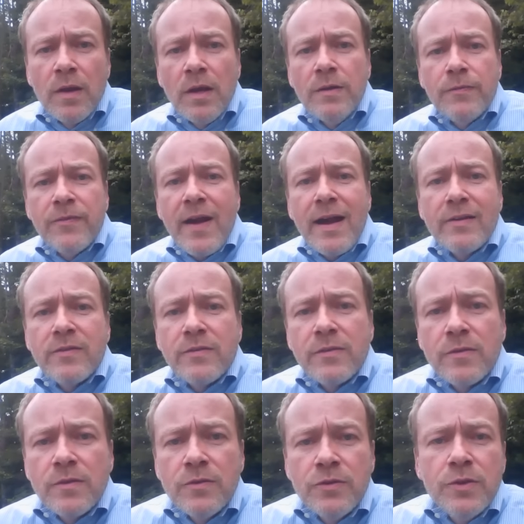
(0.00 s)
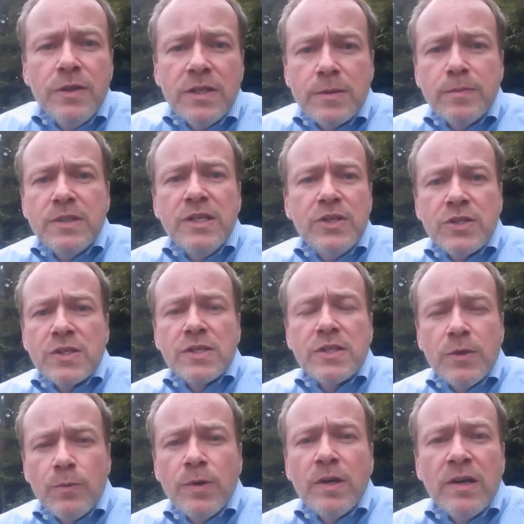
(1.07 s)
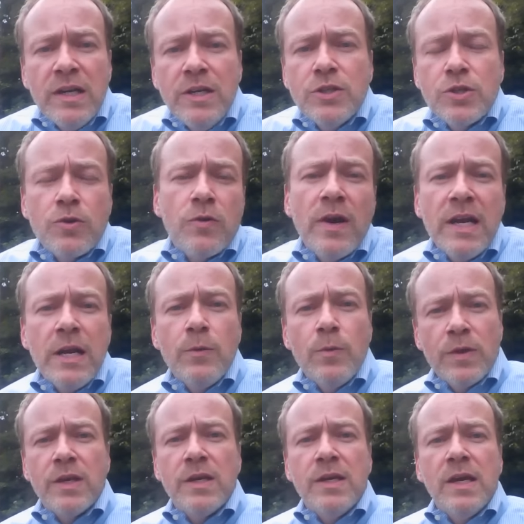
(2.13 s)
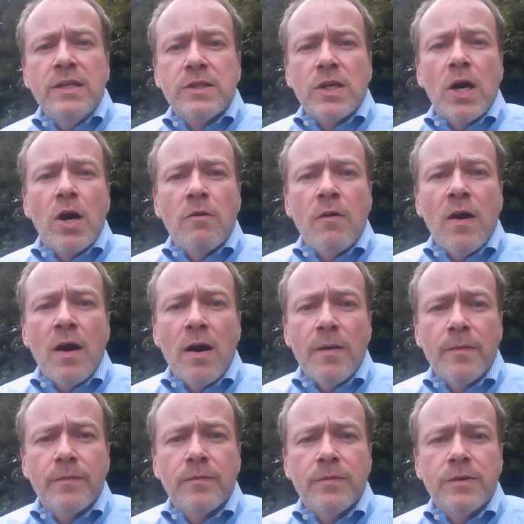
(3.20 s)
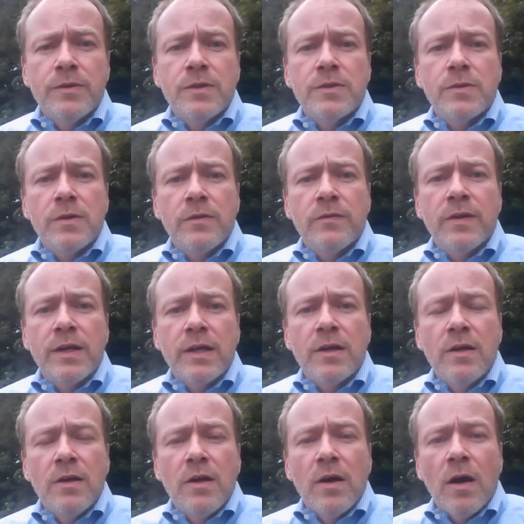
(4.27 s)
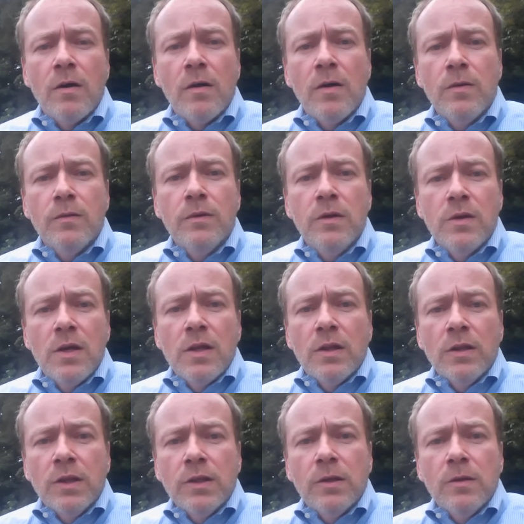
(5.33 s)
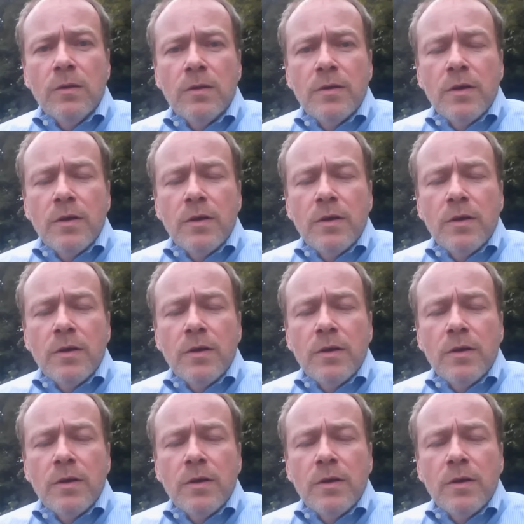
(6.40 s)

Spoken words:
In fact, Judaism teaches us that we're each created with a Yetzer Hara, which is sort of like our own little,